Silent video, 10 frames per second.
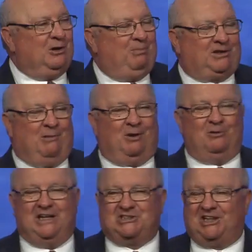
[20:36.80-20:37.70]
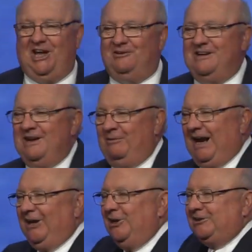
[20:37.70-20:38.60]
a couple of weeks ago when
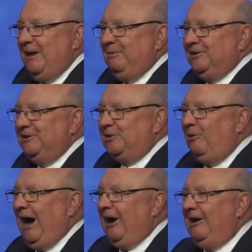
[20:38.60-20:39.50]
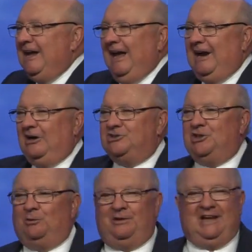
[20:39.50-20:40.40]
I looked up into the choir and our
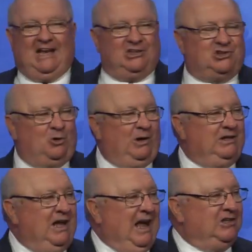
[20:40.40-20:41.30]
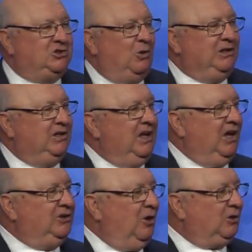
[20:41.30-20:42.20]
children had joined had joined the
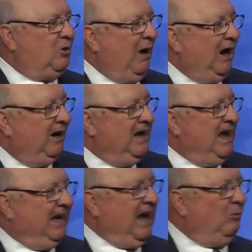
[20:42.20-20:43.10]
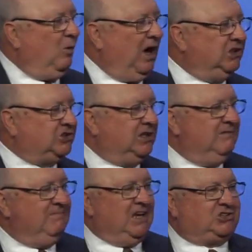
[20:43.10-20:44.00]
adult choir and I watched
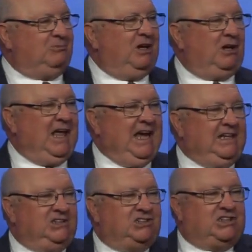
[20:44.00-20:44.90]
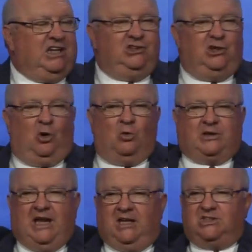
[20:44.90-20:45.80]
as some little 8 and 10 year
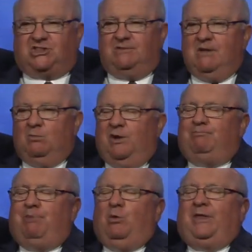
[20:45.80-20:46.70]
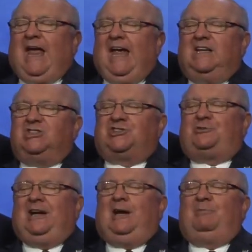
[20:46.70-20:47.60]
old kids with both hands
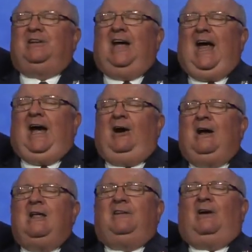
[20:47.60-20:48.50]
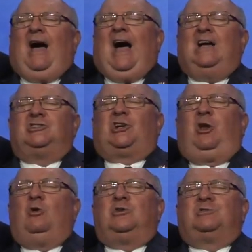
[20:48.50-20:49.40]
straight up in the air their eyes
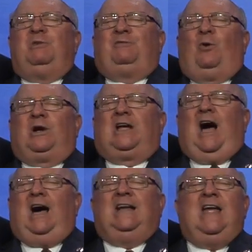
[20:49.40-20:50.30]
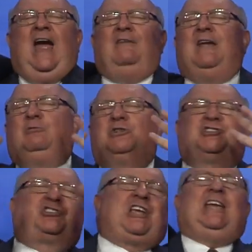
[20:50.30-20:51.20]
closed before God and they were
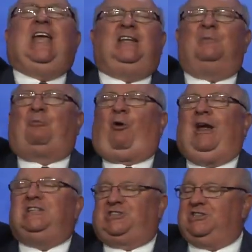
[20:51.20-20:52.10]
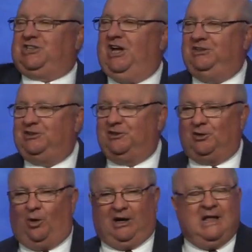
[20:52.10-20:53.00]
singing the praises unto the
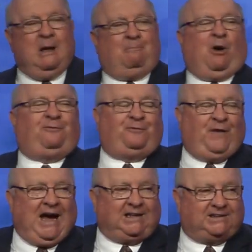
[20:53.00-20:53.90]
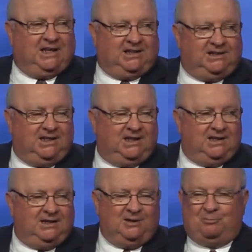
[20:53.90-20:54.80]
Lord perfected
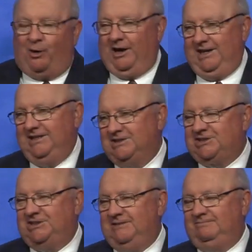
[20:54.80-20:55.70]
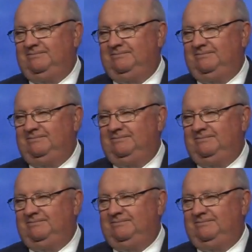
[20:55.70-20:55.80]
praise.